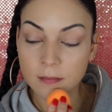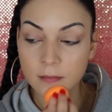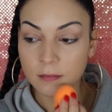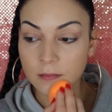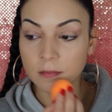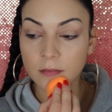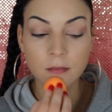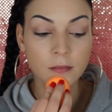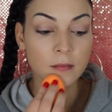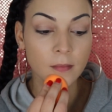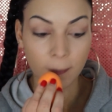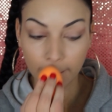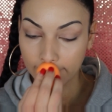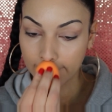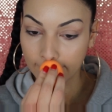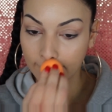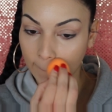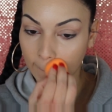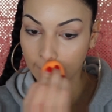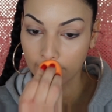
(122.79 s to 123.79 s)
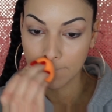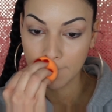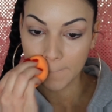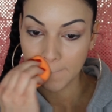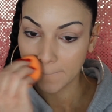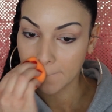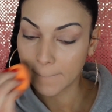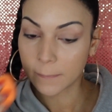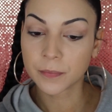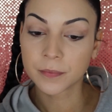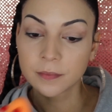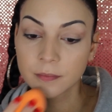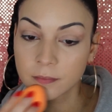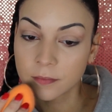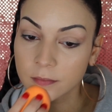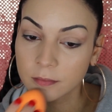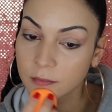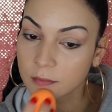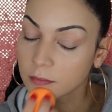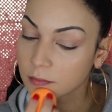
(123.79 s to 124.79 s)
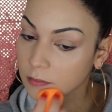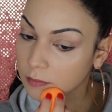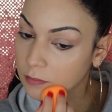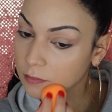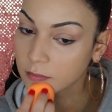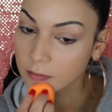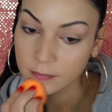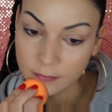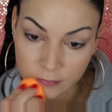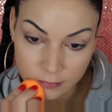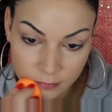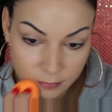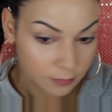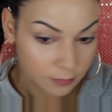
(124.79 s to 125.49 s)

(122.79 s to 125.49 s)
tint. So I was actually happy that I